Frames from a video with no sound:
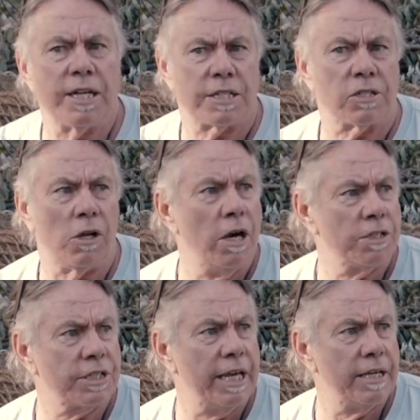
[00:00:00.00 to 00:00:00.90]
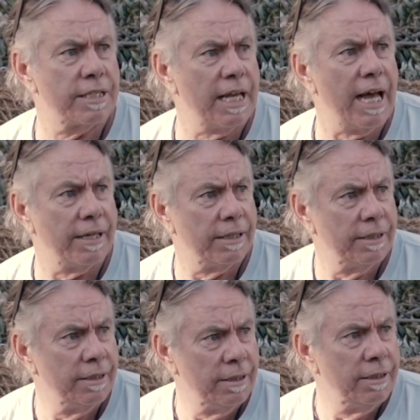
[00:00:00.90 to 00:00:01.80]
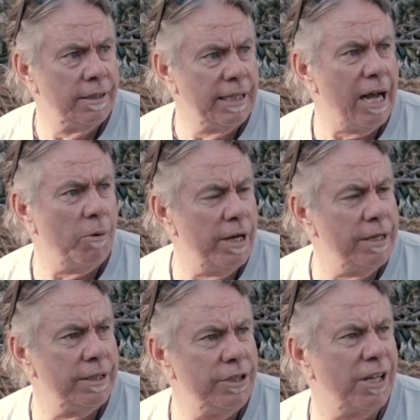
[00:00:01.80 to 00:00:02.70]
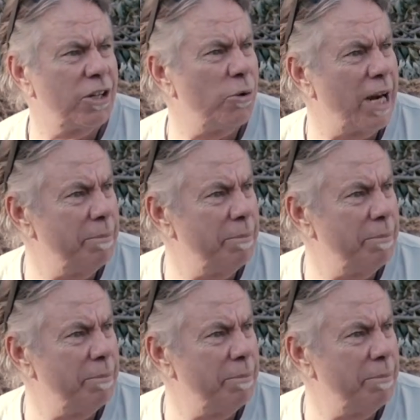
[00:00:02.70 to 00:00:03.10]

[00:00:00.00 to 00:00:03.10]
we can actually employ at various sites in the stream.